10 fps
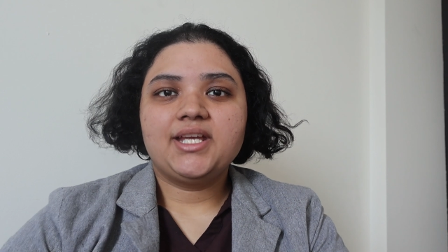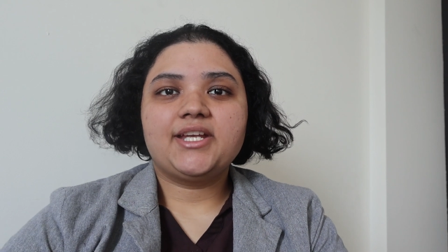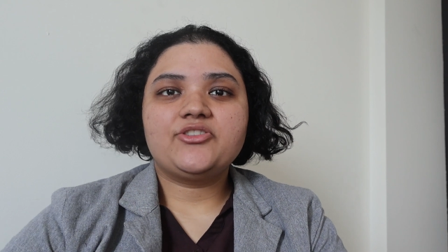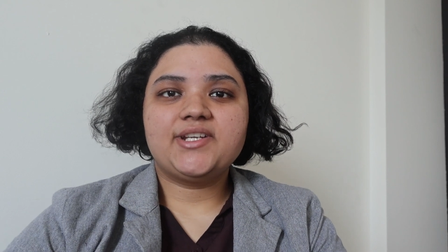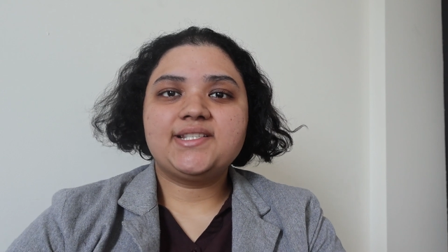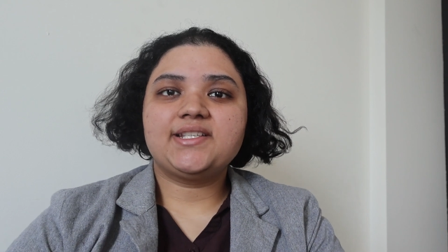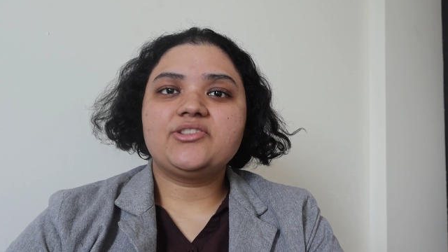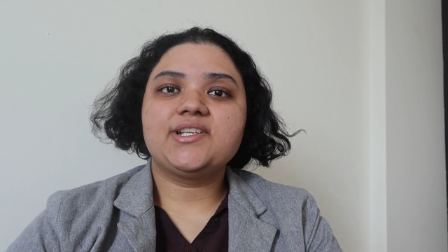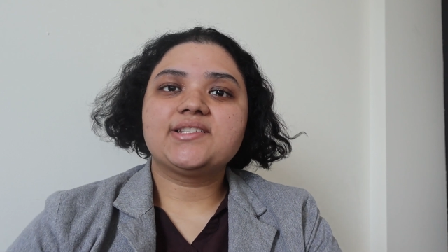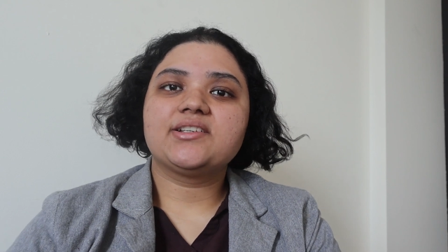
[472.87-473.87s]
In recent
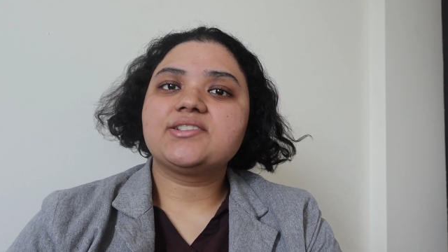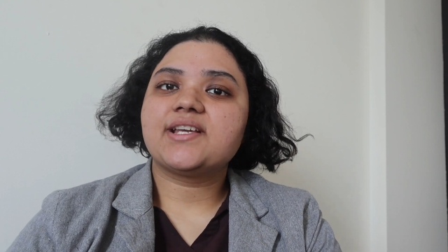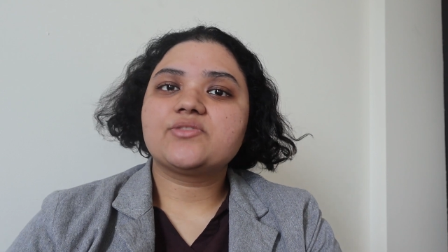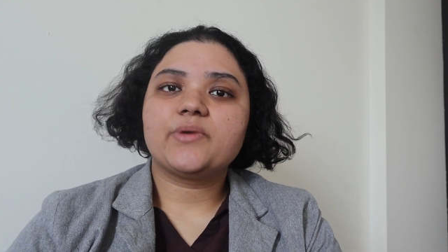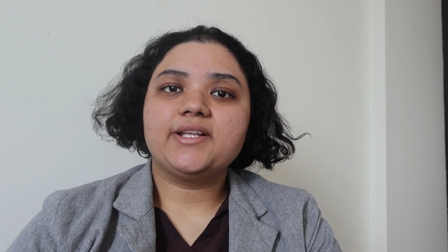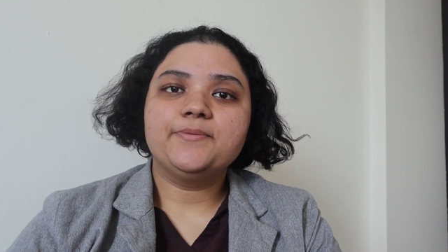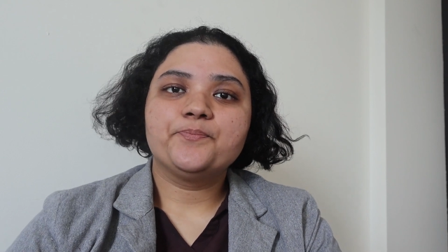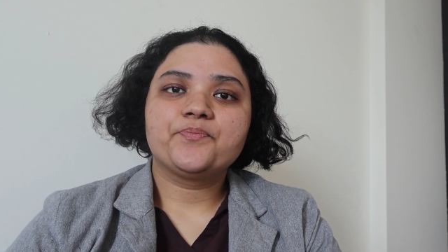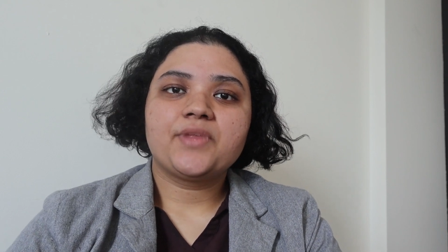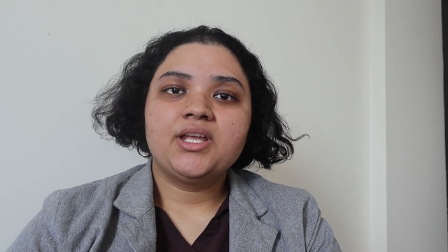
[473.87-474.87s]
research as well,
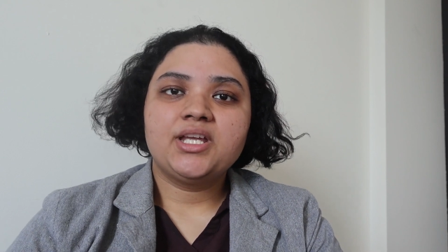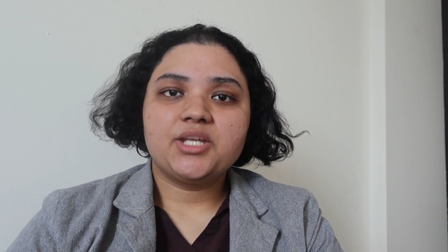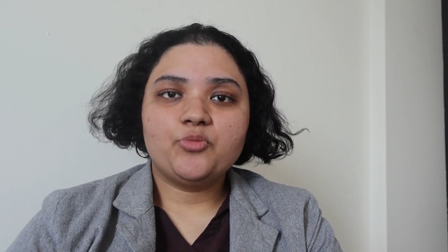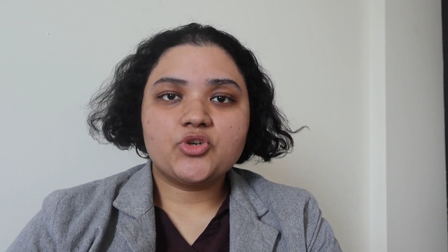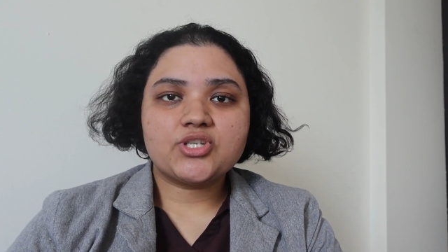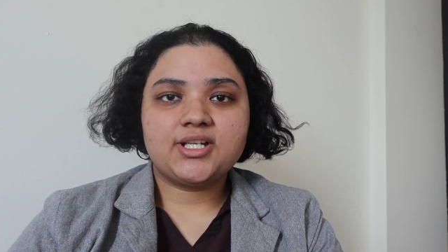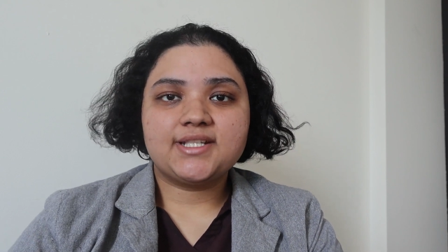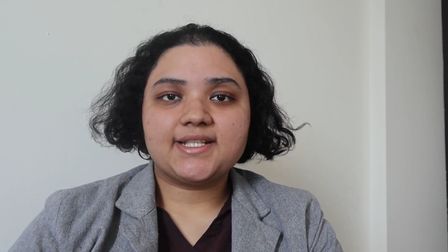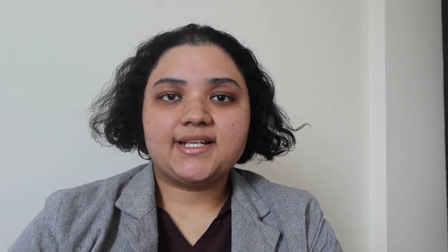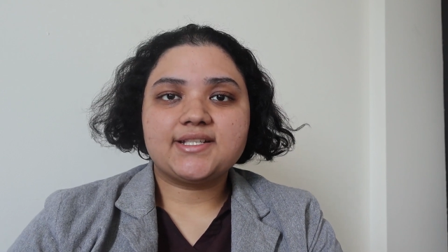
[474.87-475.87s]
emotional
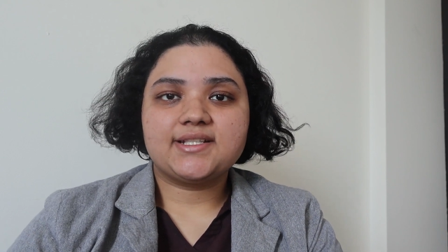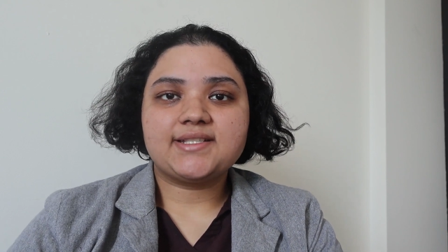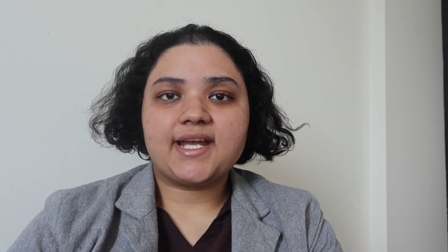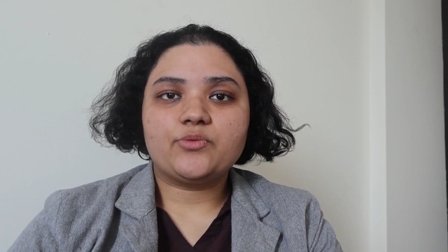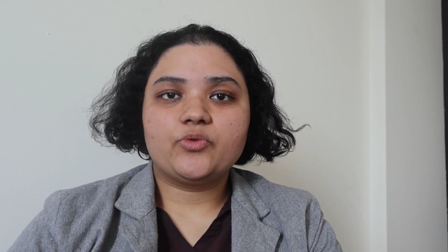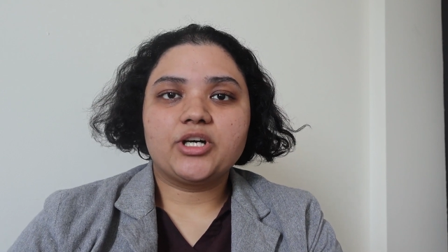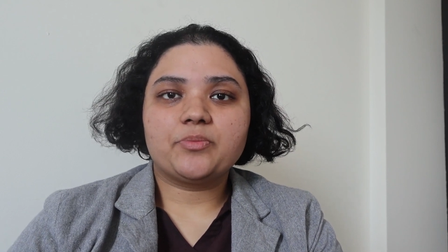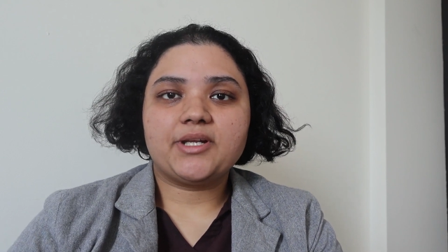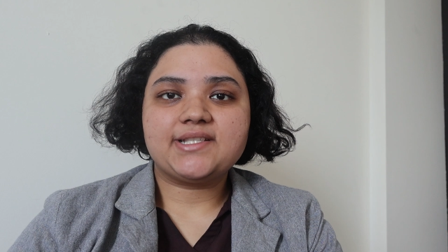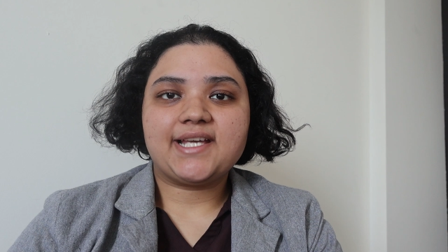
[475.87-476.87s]
intelligence at
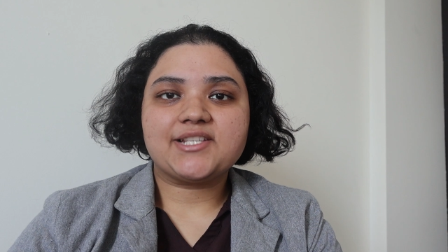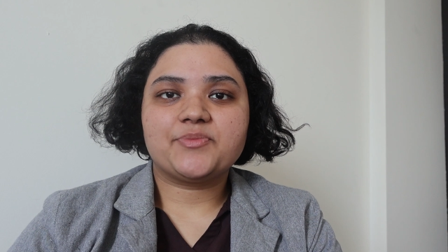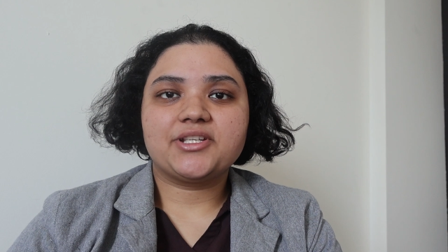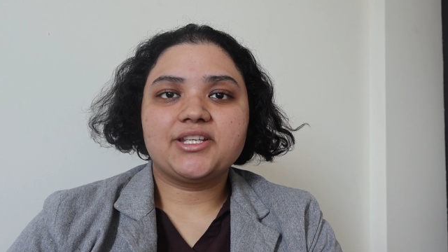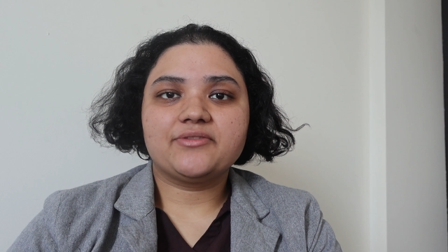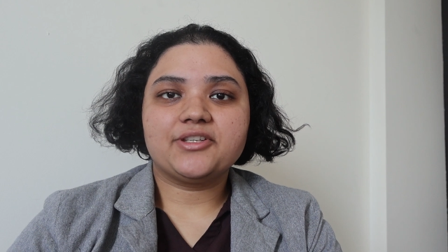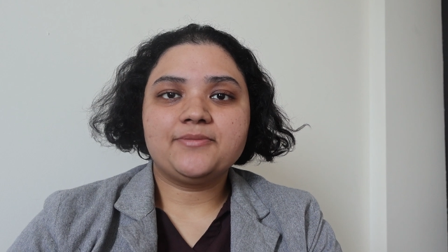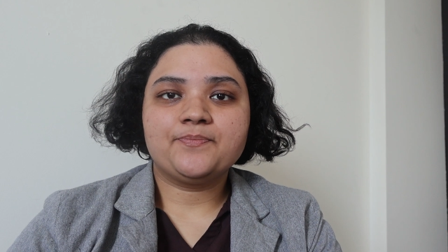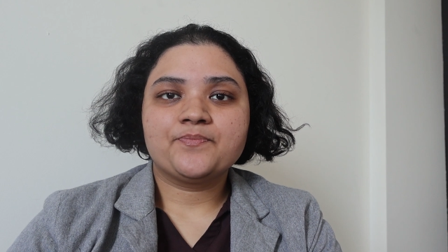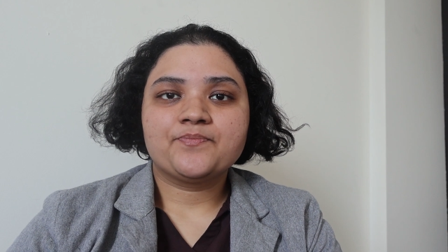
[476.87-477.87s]
workplace has been
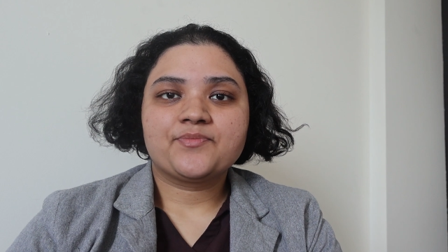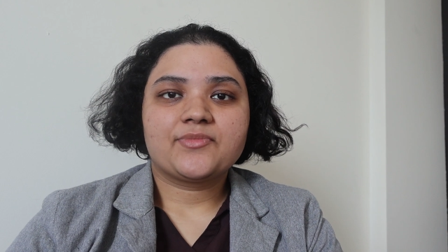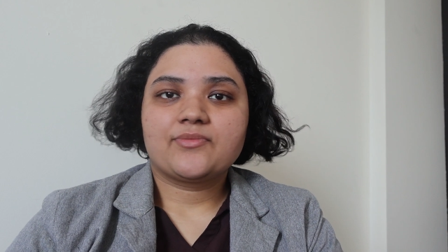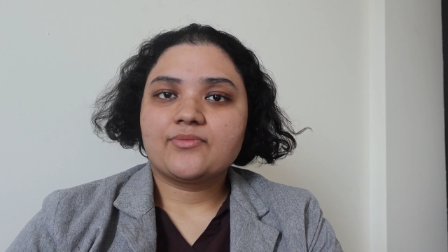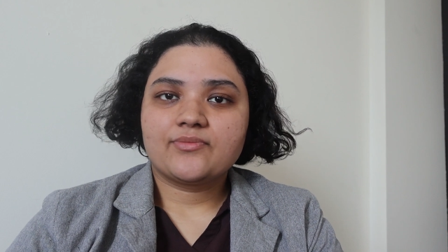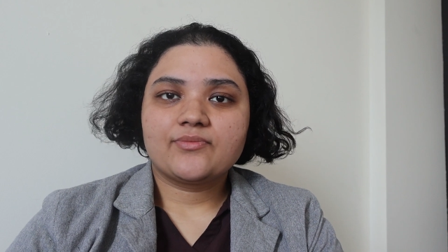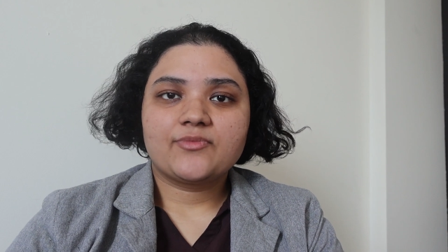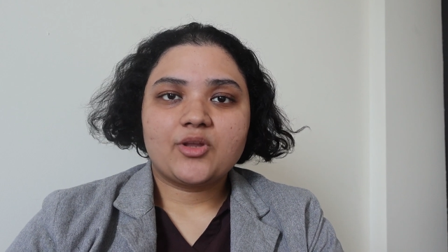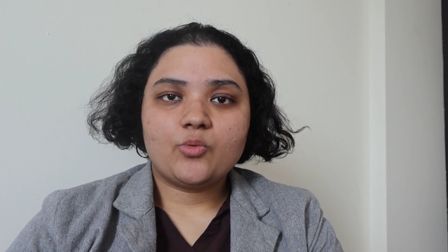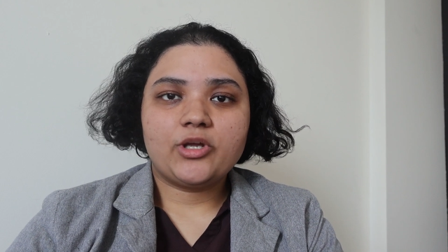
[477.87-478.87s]
given
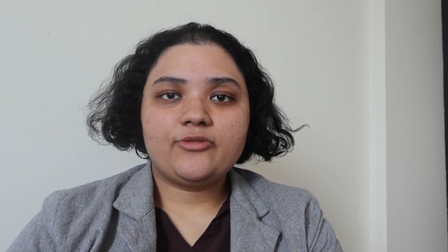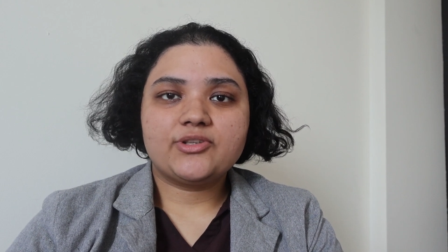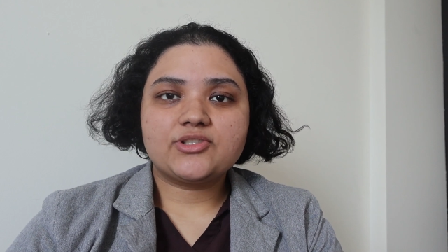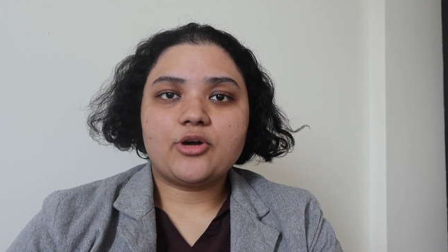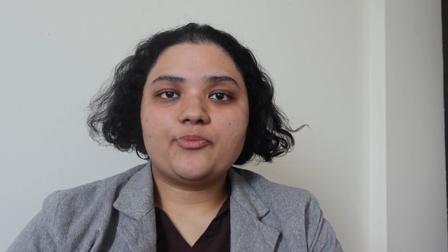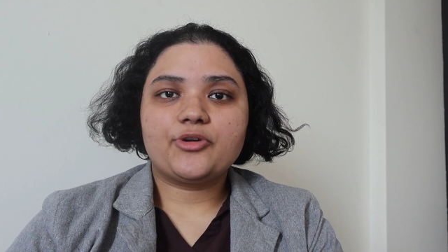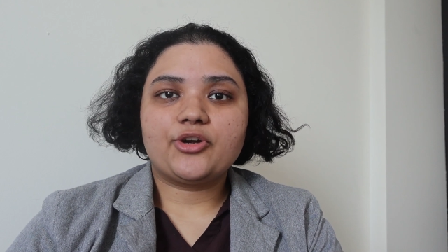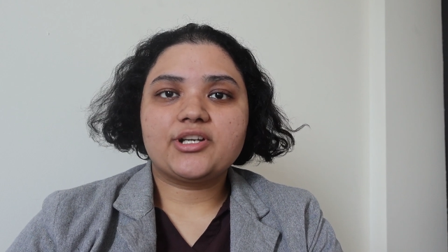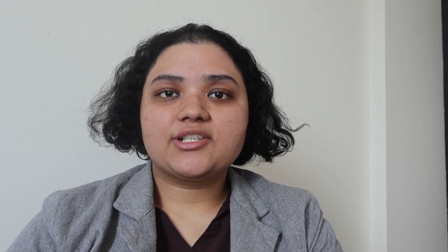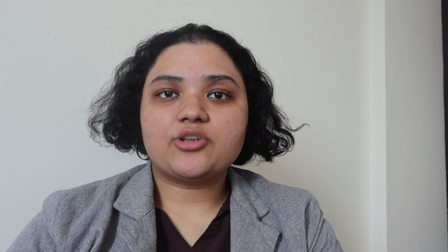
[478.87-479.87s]
one of the top
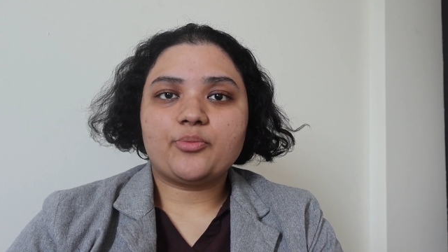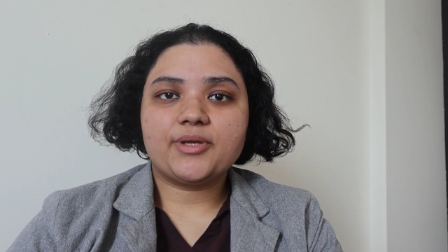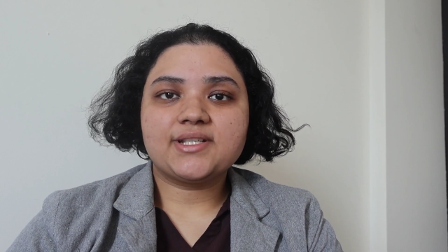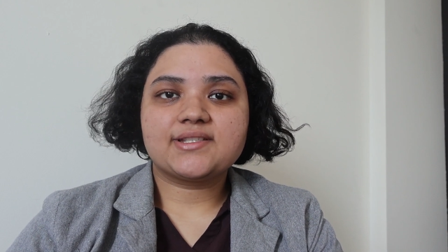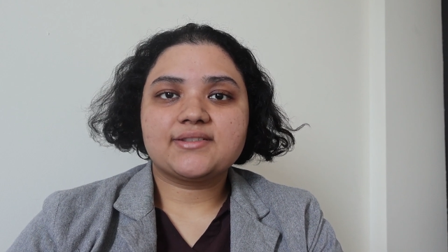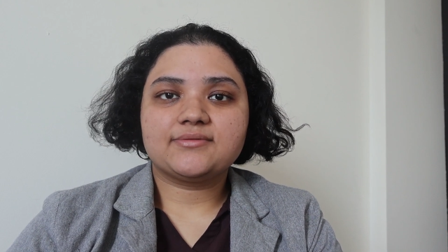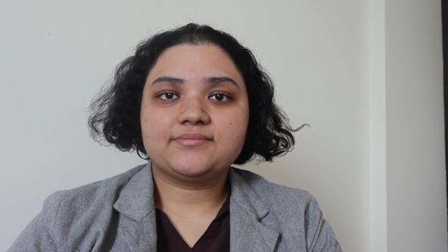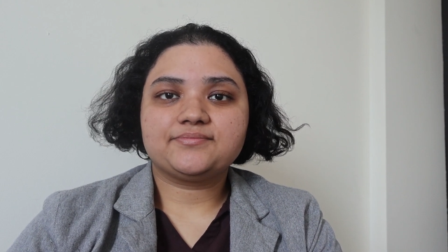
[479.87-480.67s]
priority topics.